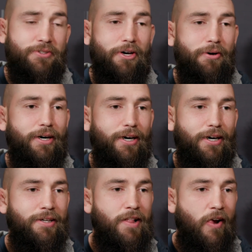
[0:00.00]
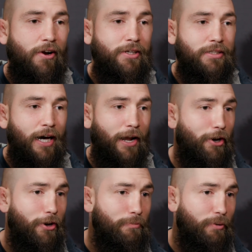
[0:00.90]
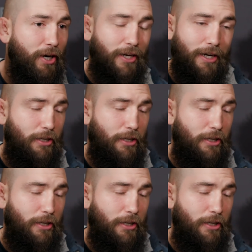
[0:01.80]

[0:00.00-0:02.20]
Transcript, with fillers: So uh, I don't know, but uh,